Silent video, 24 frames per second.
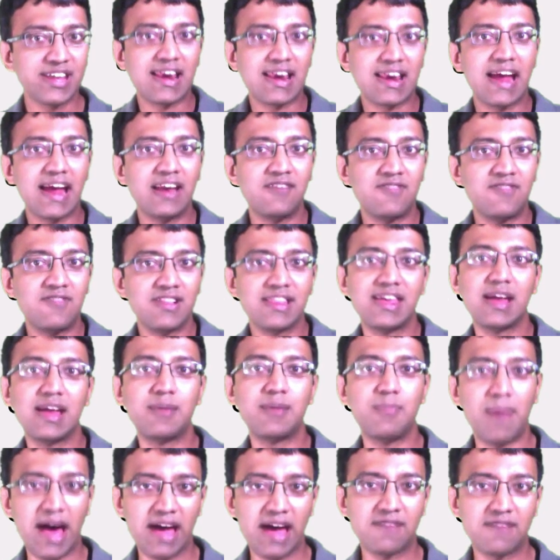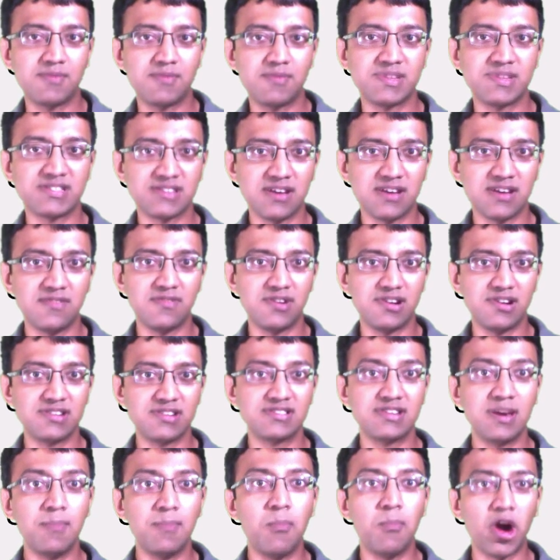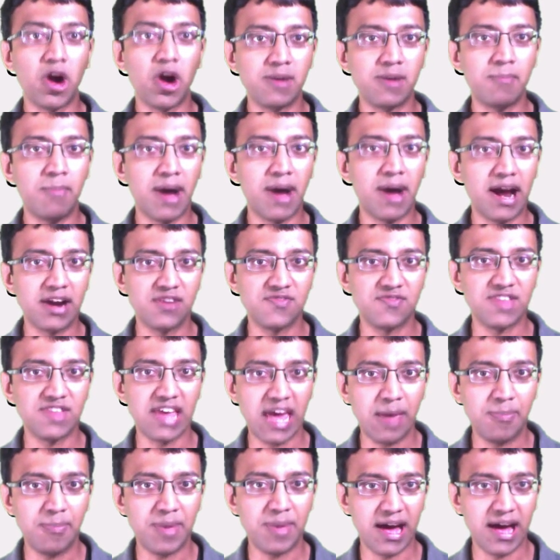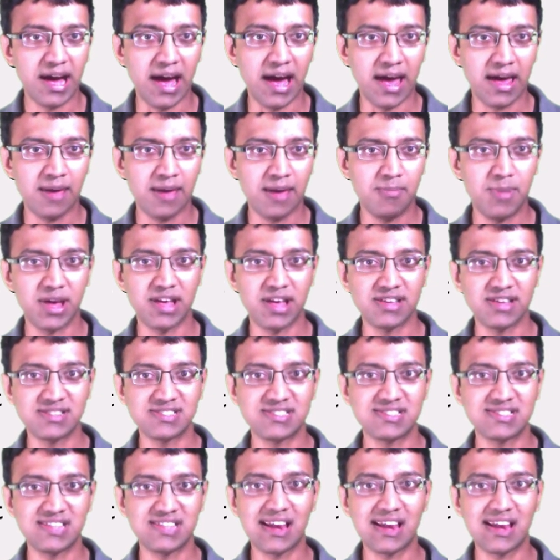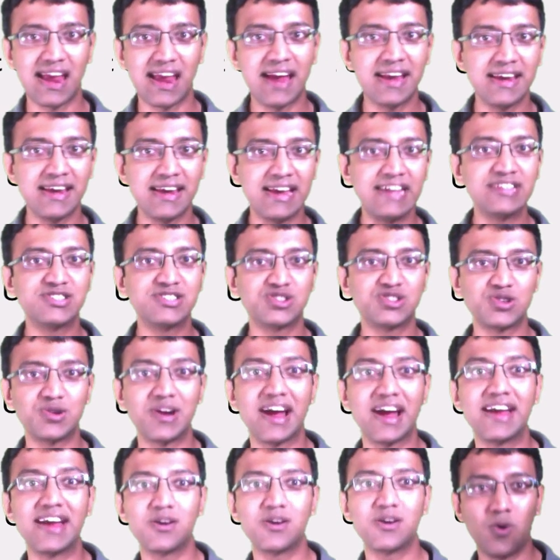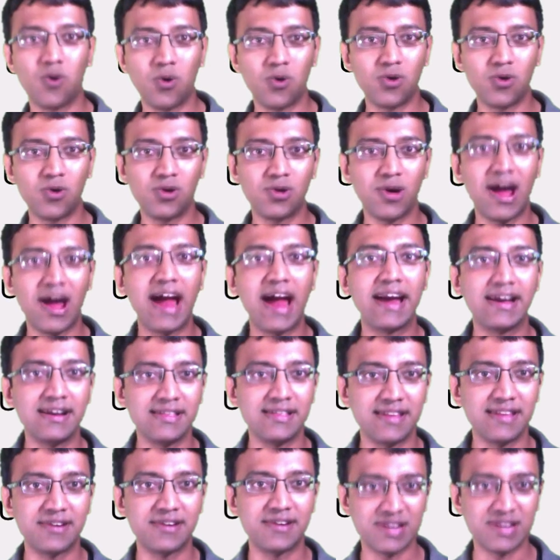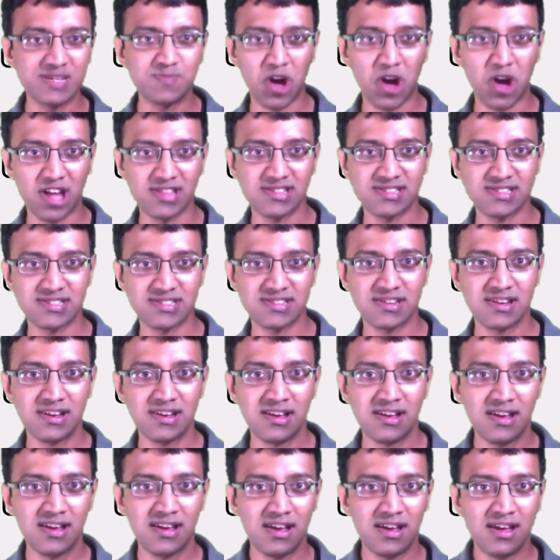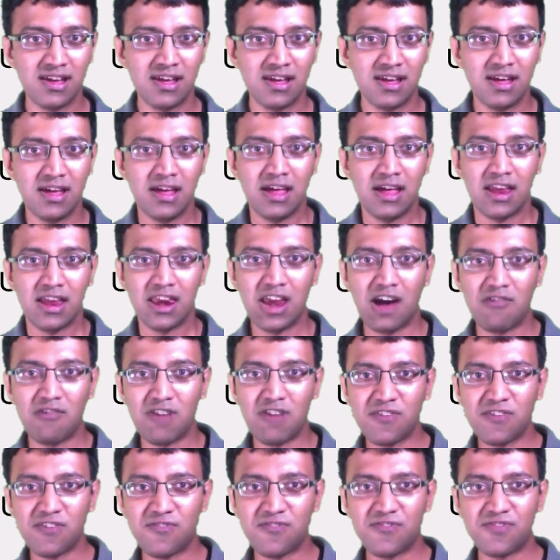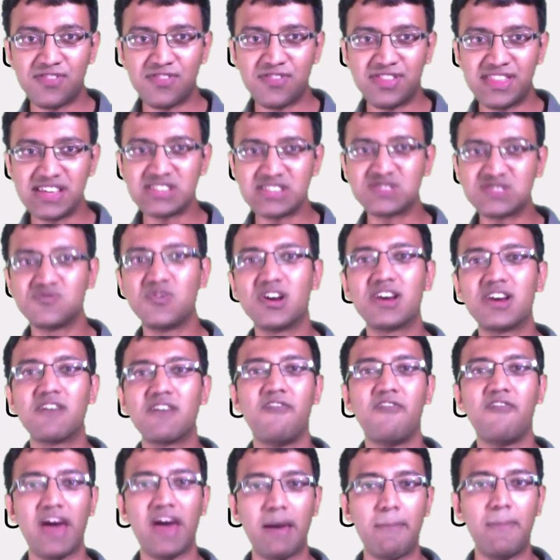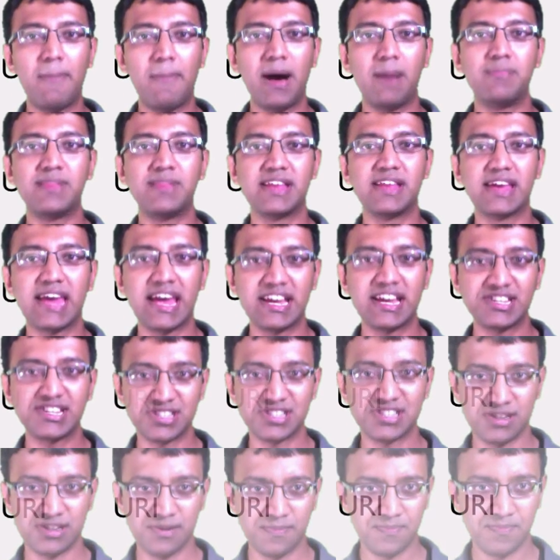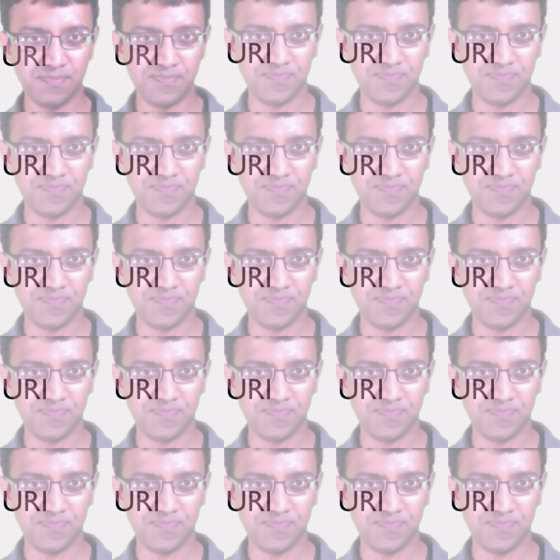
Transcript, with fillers: client will get back from the server is an important part of the API because the client needs to write code to handle that response. Now, if this were a web application,